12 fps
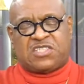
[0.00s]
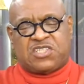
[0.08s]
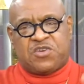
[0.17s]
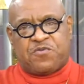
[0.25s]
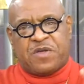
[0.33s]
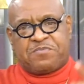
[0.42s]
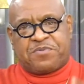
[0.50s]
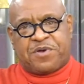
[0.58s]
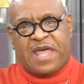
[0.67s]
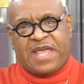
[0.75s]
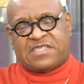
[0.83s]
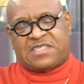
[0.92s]
to
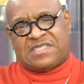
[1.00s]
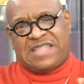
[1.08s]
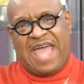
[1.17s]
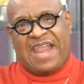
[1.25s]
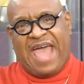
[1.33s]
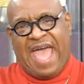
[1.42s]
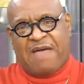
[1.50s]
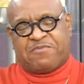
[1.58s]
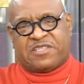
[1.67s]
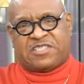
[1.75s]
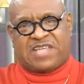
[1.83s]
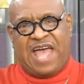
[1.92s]
replace that
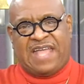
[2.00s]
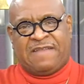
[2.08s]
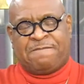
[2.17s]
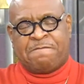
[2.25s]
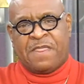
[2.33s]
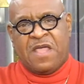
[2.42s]
appetite